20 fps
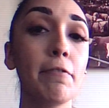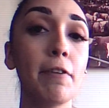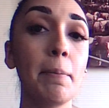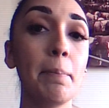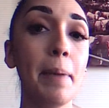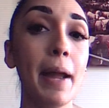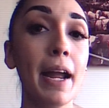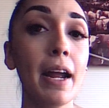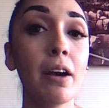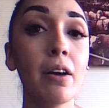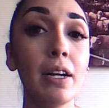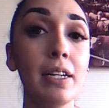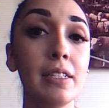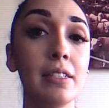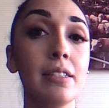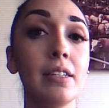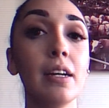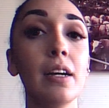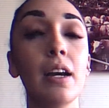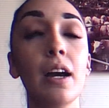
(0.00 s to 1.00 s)
from
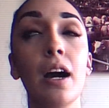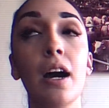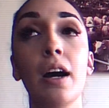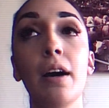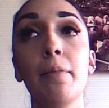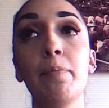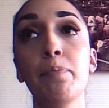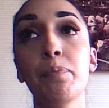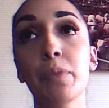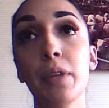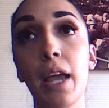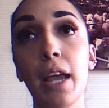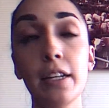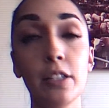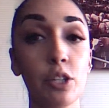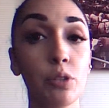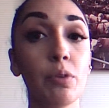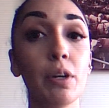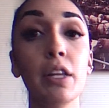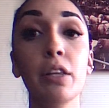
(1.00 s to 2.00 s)
parents um,
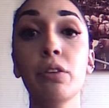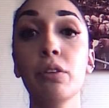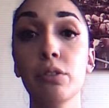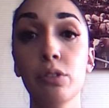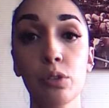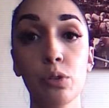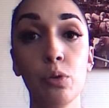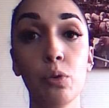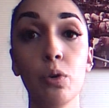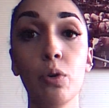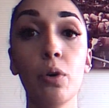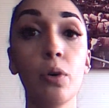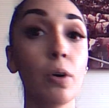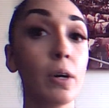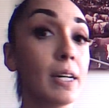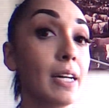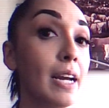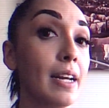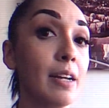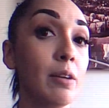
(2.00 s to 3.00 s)
entering the school
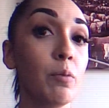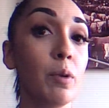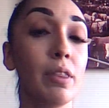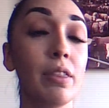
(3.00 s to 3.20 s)
or getting